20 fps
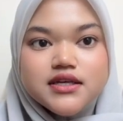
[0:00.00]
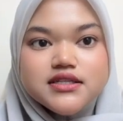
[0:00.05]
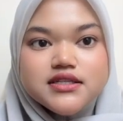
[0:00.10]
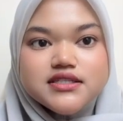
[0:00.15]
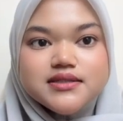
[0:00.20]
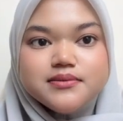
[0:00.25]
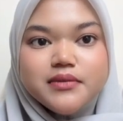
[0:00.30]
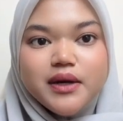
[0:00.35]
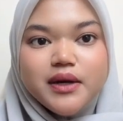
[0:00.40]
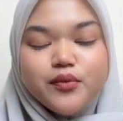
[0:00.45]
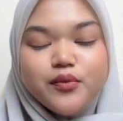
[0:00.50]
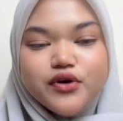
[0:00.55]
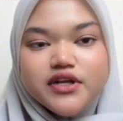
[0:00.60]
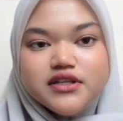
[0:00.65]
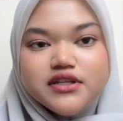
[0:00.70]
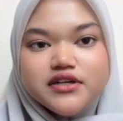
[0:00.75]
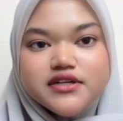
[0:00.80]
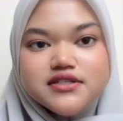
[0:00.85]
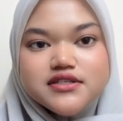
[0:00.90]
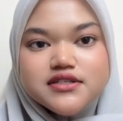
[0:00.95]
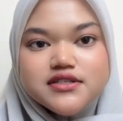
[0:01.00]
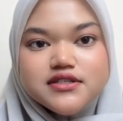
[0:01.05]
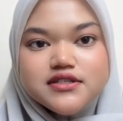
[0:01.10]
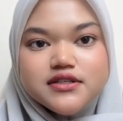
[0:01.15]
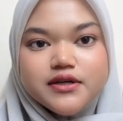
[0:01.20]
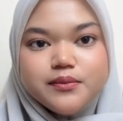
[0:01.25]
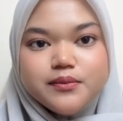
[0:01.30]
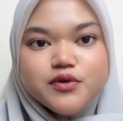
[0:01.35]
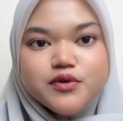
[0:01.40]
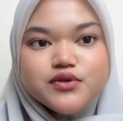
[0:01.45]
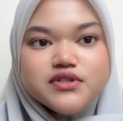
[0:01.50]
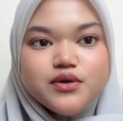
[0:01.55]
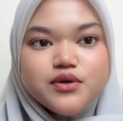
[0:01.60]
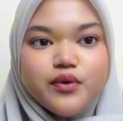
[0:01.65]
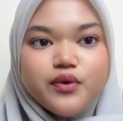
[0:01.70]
Smart monitoring systems using